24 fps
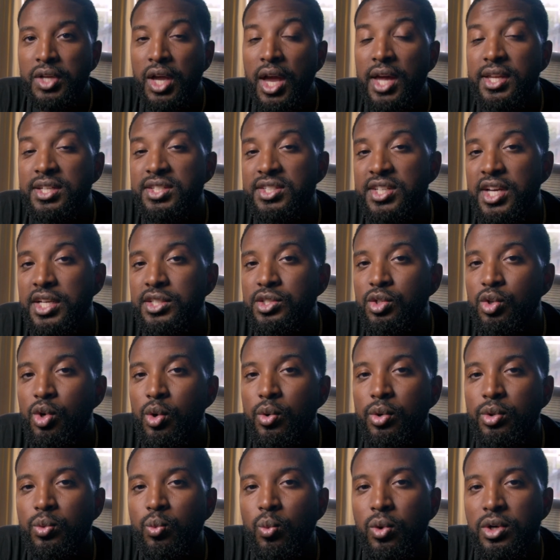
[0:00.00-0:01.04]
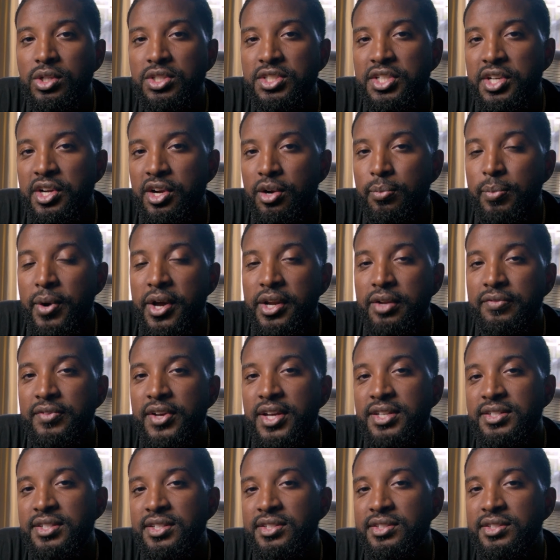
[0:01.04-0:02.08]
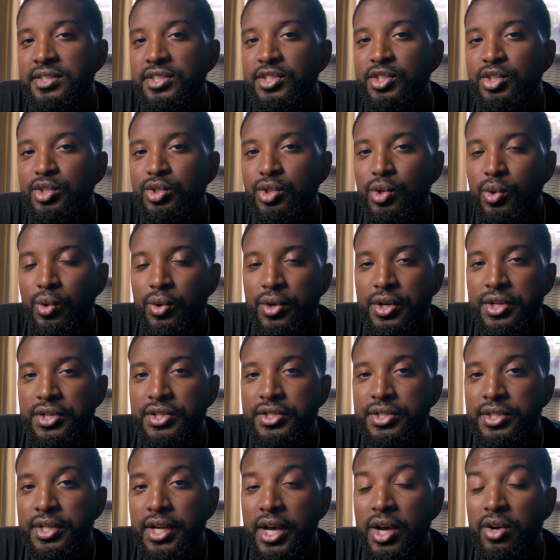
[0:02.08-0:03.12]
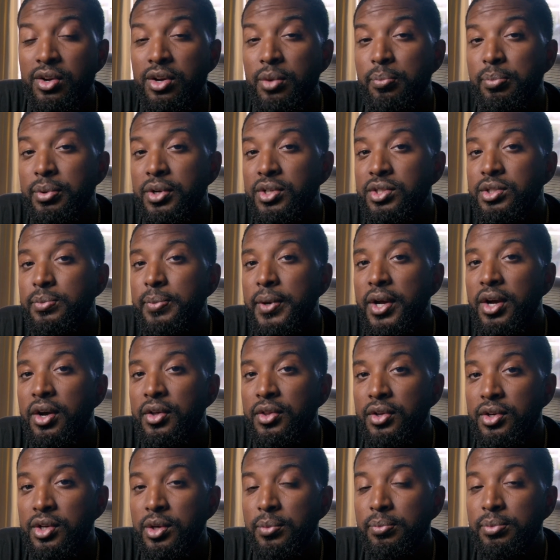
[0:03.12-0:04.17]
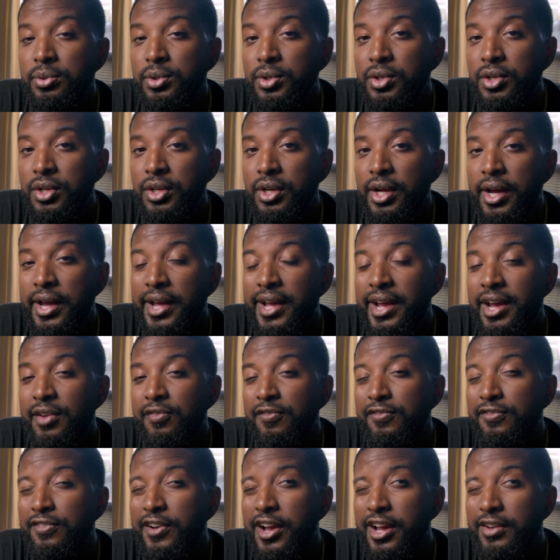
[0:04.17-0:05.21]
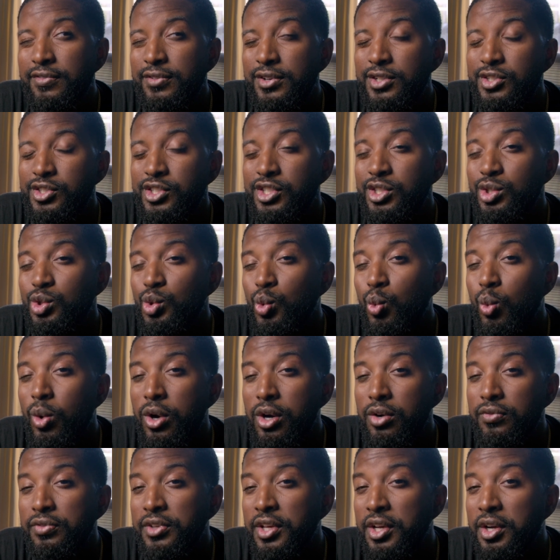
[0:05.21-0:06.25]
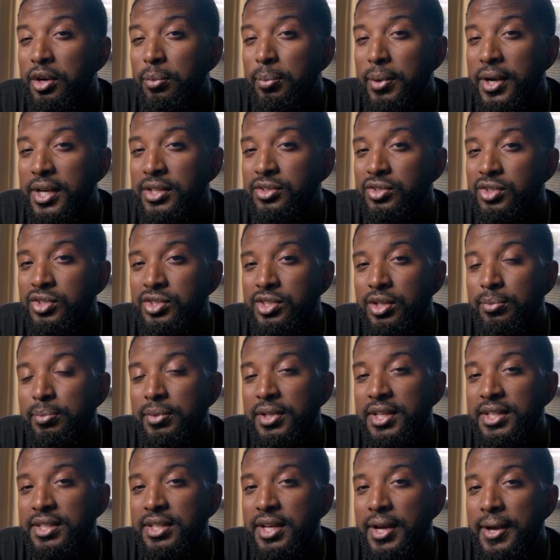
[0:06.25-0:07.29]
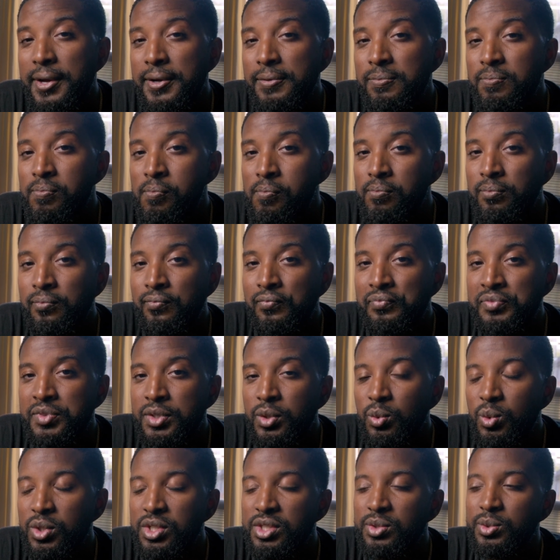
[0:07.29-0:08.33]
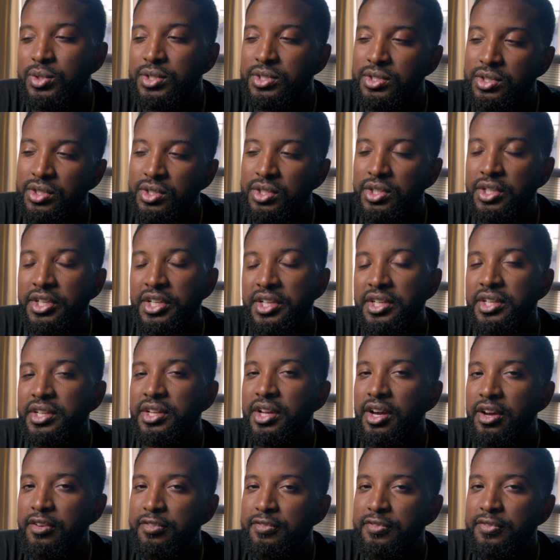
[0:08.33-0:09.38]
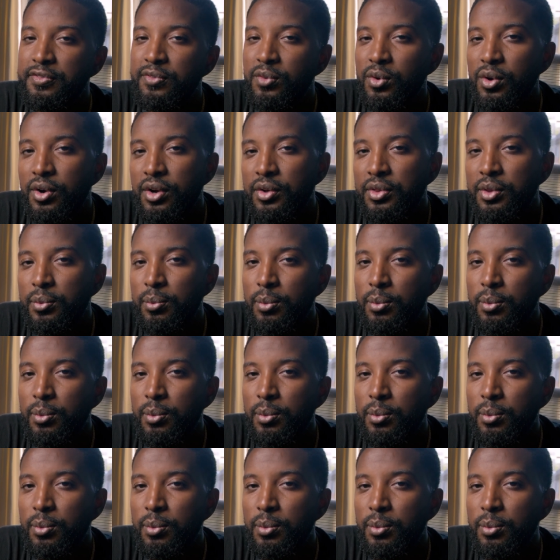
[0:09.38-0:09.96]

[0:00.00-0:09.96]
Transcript: I decided to go with 1 terabyte of SSD storage. Now compared to my other computer, I had 512 gigabytes or something like that, which was good enough for the